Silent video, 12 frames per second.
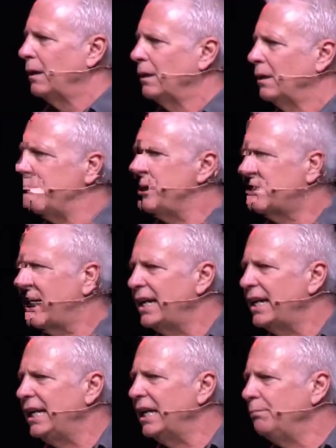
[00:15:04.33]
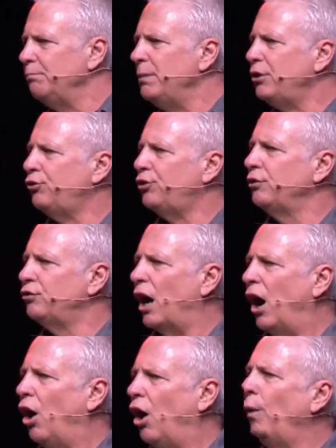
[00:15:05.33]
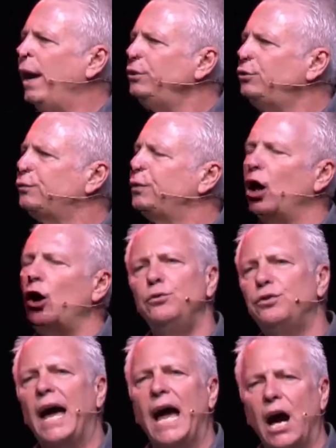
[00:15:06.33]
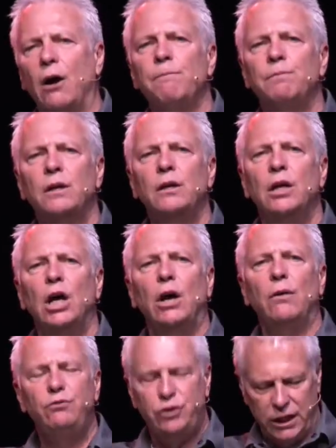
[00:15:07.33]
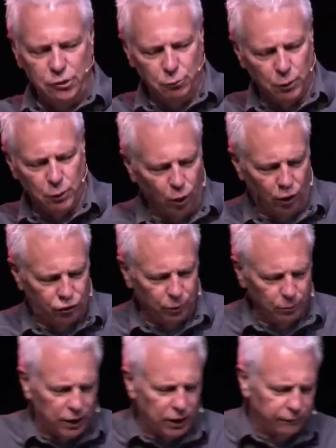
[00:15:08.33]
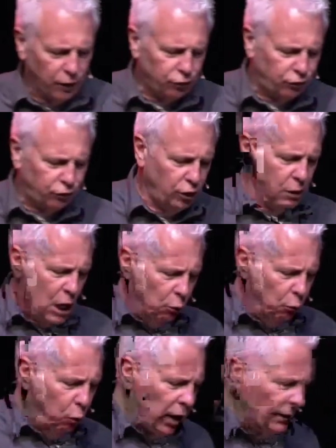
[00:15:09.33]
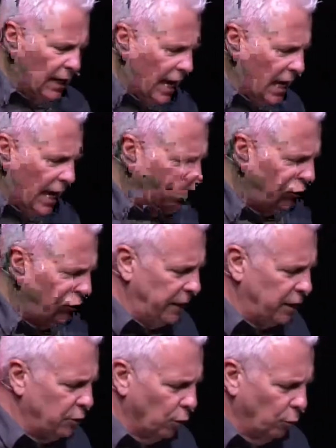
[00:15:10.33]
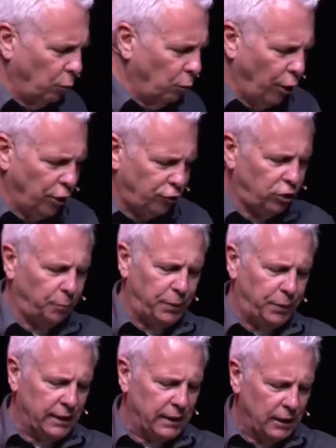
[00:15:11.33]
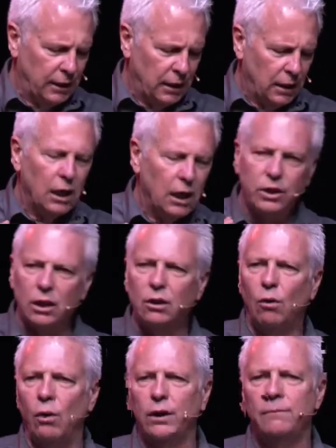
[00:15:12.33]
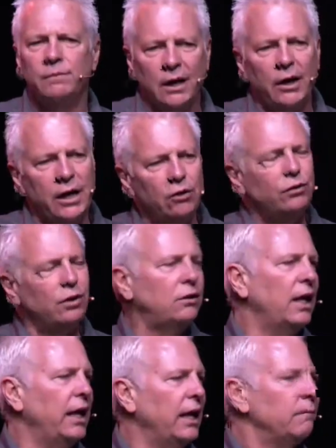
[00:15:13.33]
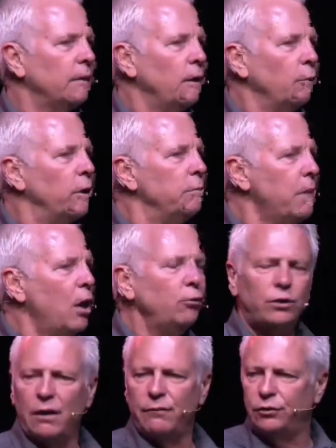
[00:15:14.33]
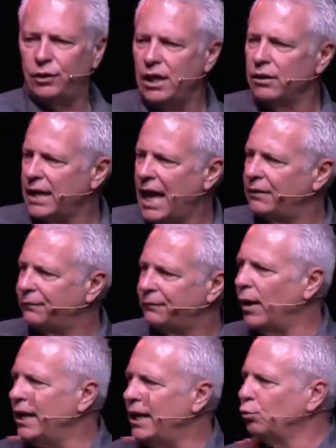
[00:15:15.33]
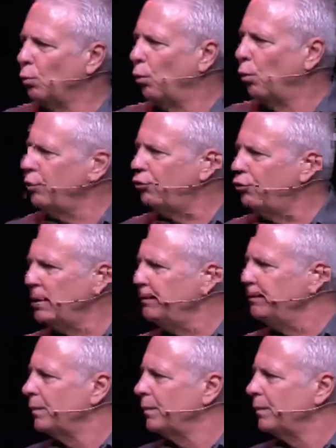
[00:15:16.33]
Let me say it again missions always flows out of genuine worship. Look at verse 2. One day these men were worshiping the Lord. Now, here's the thing when most of us hear that phrase worship,